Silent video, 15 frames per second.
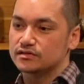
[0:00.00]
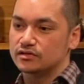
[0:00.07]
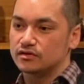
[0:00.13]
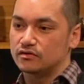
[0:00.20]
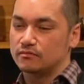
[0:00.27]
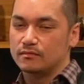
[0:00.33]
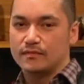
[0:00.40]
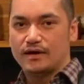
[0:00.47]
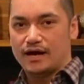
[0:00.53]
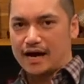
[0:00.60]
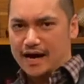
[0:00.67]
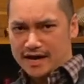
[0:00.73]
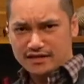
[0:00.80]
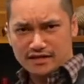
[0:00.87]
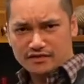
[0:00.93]
So
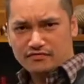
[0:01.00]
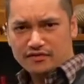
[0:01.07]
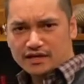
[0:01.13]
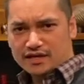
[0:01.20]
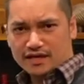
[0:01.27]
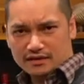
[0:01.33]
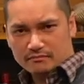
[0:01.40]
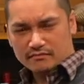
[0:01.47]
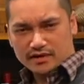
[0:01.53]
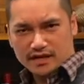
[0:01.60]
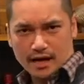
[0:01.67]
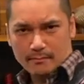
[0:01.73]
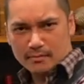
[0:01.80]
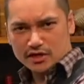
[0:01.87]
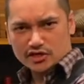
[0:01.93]
I definitely got,
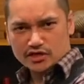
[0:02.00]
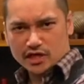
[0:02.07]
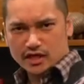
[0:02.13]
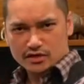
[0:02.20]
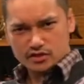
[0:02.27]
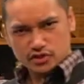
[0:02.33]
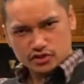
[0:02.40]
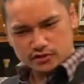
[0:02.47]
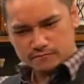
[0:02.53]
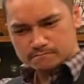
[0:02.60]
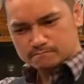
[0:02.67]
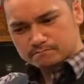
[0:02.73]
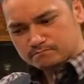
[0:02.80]
got my shakes.